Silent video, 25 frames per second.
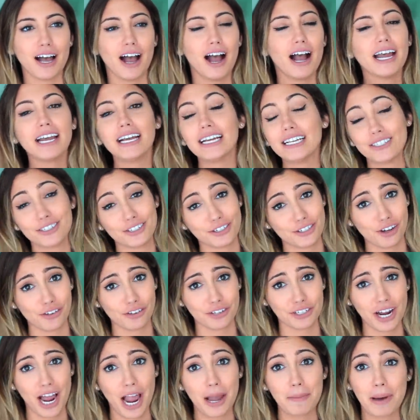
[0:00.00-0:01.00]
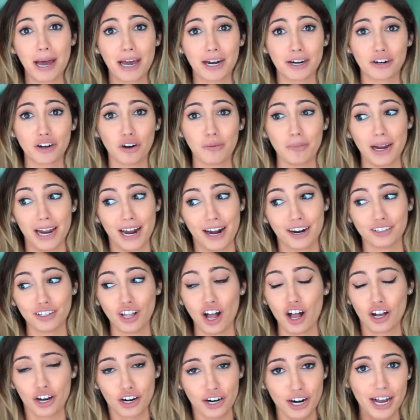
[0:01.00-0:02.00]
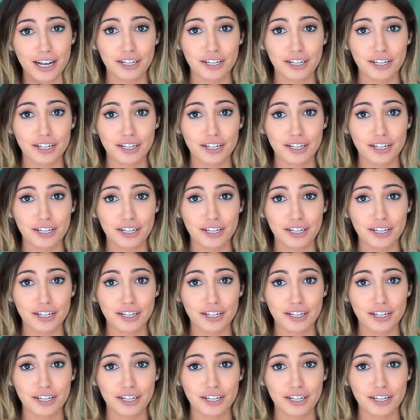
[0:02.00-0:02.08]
I search all the time how to grow my hair longer.